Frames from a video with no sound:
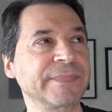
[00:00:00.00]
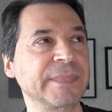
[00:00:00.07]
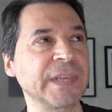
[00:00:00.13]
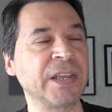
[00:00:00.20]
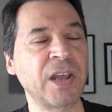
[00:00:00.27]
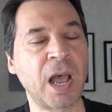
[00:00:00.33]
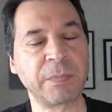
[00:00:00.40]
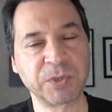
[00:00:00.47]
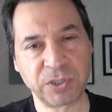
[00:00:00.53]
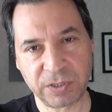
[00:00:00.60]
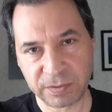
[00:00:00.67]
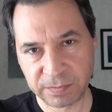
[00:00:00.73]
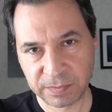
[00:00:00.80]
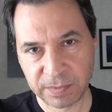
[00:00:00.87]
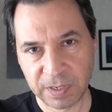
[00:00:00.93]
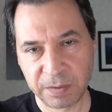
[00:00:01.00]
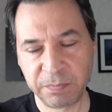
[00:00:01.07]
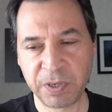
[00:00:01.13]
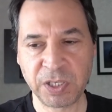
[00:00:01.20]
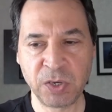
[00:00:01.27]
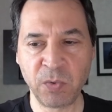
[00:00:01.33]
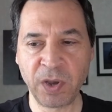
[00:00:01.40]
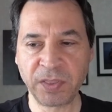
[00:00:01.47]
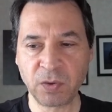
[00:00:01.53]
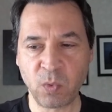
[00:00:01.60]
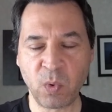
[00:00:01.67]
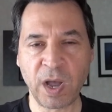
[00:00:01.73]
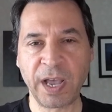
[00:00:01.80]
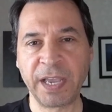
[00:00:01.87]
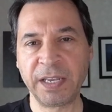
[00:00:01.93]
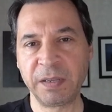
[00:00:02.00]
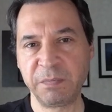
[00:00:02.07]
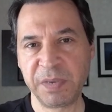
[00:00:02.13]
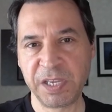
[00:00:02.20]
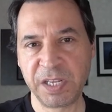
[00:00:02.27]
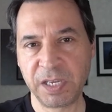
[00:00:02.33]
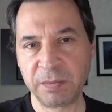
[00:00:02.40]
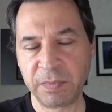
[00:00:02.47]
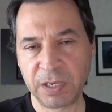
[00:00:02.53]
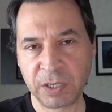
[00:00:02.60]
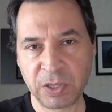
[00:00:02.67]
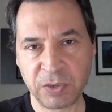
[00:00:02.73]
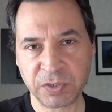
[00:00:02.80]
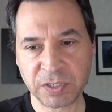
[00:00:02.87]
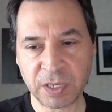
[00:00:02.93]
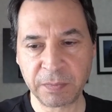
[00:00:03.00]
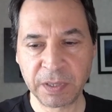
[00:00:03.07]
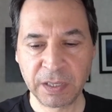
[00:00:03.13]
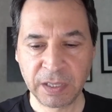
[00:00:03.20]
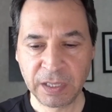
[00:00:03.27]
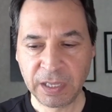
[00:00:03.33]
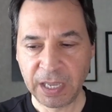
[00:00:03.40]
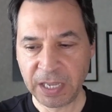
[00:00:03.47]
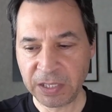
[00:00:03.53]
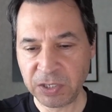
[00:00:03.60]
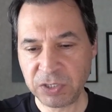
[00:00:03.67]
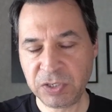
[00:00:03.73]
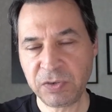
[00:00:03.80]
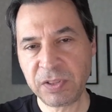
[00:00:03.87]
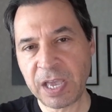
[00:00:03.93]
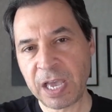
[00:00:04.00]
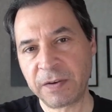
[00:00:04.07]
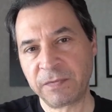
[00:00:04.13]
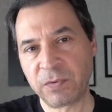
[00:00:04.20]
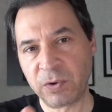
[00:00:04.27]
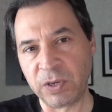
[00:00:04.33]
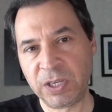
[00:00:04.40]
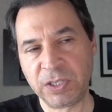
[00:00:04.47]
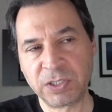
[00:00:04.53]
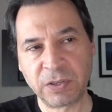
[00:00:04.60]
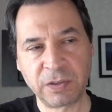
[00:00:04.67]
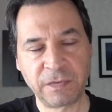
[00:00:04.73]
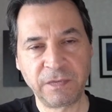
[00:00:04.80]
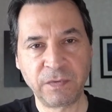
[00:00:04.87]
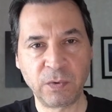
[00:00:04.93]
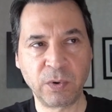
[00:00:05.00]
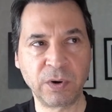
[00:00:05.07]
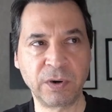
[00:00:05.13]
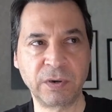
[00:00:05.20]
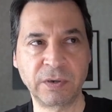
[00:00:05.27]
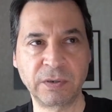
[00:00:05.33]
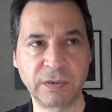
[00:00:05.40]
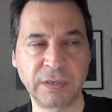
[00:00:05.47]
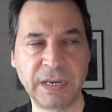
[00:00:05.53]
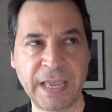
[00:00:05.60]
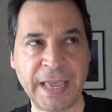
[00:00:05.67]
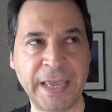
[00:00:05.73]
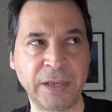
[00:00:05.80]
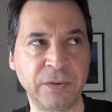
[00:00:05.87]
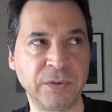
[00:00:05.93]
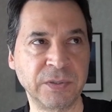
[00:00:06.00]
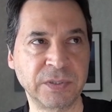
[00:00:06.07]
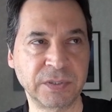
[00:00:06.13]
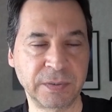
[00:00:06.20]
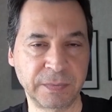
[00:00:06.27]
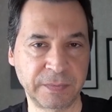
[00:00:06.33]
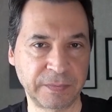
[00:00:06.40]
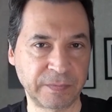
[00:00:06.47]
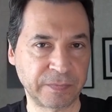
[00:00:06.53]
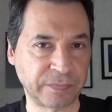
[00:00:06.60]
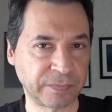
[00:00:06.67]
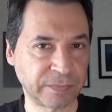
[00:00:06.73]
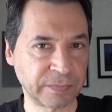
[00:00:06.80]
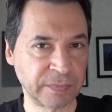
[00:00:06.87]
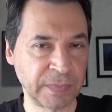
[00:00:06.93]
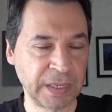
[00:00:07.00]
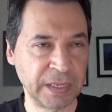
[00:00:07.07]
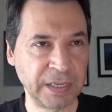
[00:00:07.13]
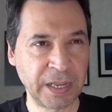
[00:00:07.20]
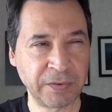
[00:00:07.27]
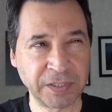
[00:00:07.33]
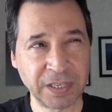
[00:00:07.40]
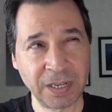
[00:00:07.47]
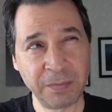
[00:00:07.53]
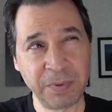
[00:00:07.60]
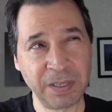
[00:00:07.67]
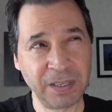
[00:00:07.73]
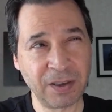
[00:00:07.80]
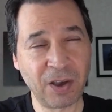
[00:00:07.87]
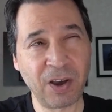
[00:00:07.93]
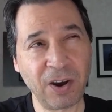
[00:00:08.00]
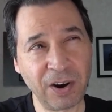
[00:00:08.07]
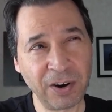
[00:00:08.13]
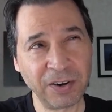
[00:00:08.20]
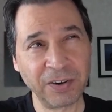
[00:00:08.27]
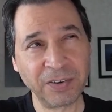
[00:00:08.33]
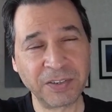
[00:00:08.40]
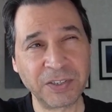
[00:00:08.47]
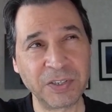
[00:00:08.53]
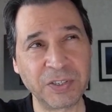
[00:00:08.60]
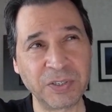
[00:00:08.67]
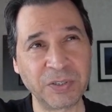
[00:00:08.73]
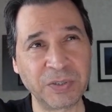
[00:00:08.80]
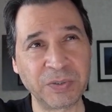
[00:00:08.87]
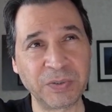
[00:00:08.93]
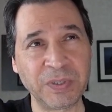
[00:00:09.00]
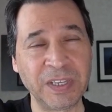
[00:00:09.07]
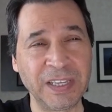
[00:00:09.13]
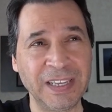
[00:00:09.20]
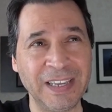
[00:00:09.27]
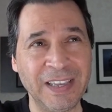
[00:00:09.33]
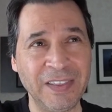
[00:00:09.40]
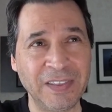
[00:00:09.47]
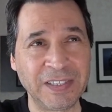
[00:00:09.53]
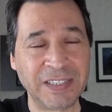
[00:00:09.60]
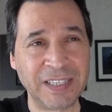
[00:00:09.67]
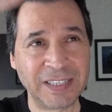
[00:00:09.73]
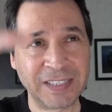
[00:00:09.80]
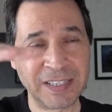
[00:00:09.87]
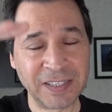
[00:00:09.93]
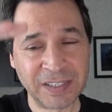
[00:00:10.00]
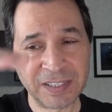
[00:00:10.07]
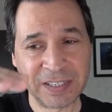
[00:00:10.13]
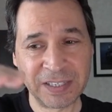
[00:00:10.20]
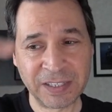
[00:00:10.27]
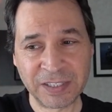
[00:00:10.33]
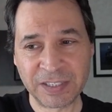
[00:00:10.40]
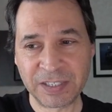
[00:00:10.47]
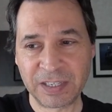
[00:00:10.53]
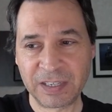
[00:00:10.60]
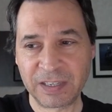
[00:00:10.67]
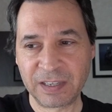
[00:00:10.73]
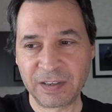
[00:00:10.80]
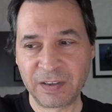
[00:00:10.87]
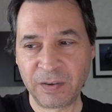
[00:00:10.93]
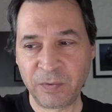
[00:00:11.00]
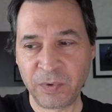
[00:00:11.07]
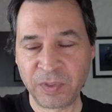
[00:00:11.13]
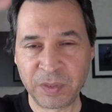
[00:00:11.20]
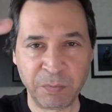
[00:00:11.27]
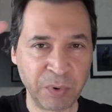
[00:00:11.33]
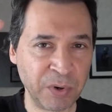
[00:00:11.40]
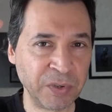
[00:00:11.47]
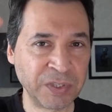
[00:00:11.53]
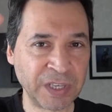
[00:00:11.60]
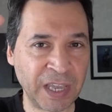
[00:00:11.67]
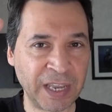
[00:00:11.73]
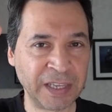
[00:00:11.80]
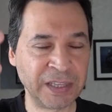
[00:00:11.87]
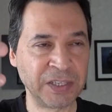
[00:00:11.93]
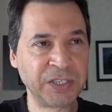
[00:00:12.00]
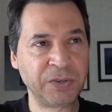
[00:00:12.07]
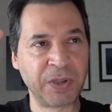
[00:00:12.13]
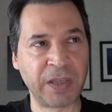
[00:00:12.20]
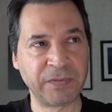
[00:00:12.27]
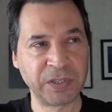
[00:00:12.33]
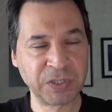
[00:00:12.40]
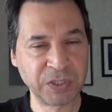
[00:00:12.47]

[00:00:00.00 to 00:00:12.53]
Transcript: an option, but you want the wide, medium, and close-up. And you do that for each of the four angles. Now it's going to be harder to do the distances with the bird's eye unless you have a